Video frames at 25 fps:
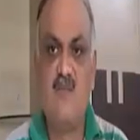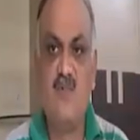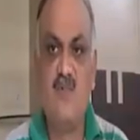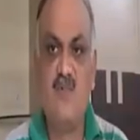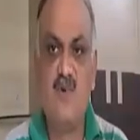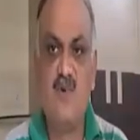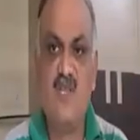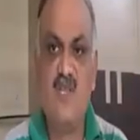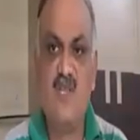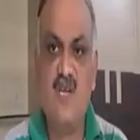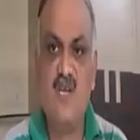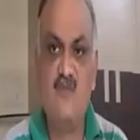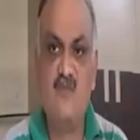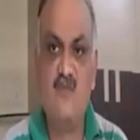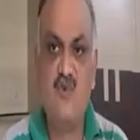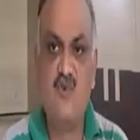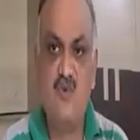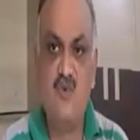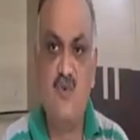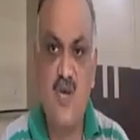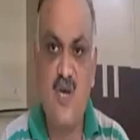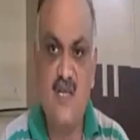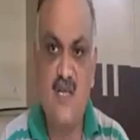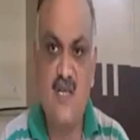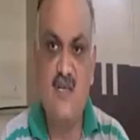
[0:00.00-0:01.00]
put them
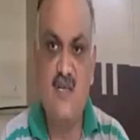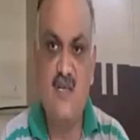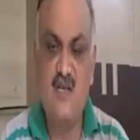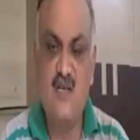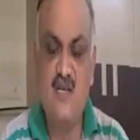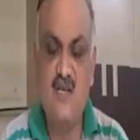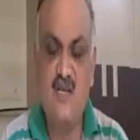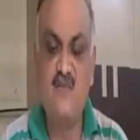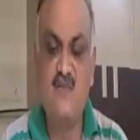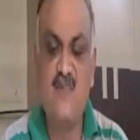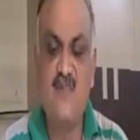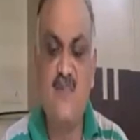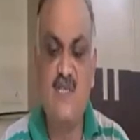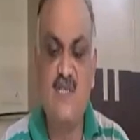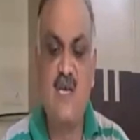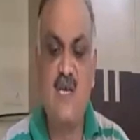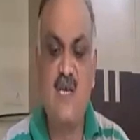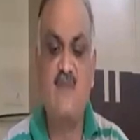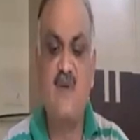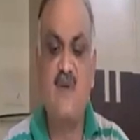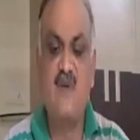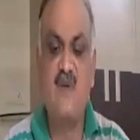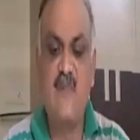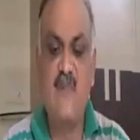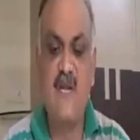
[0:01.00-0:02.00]
together and prescribe
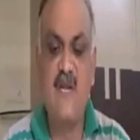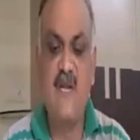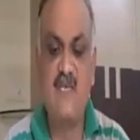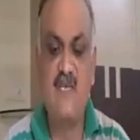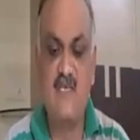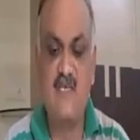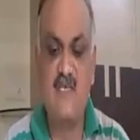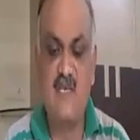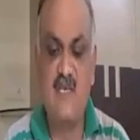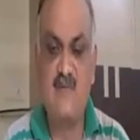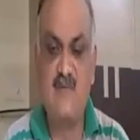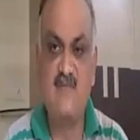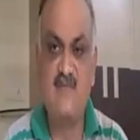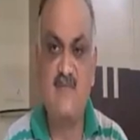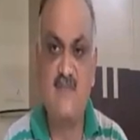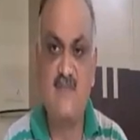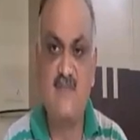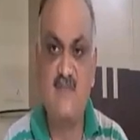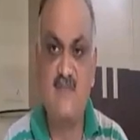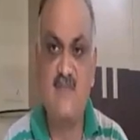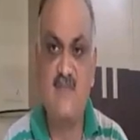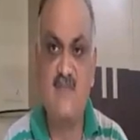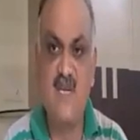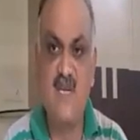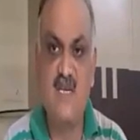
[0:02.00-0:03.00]
the medicine.
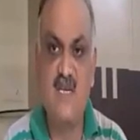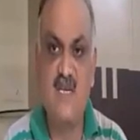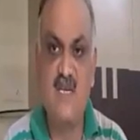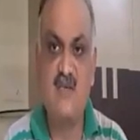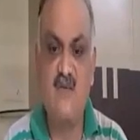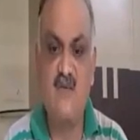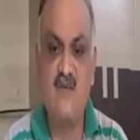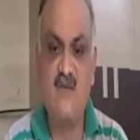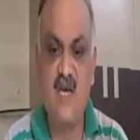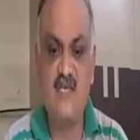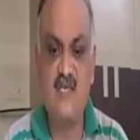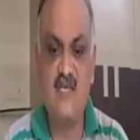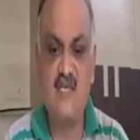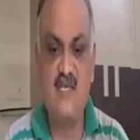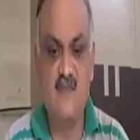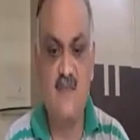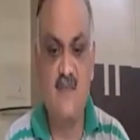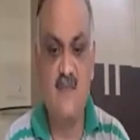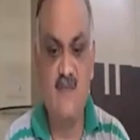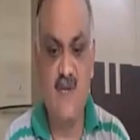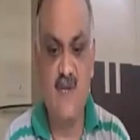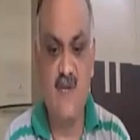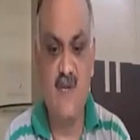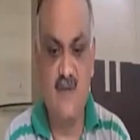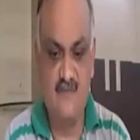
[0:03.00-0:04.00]
It's very
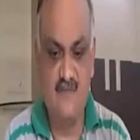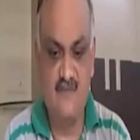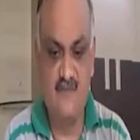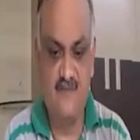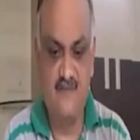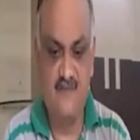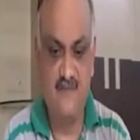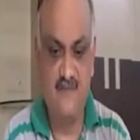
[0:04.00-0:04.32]
simple.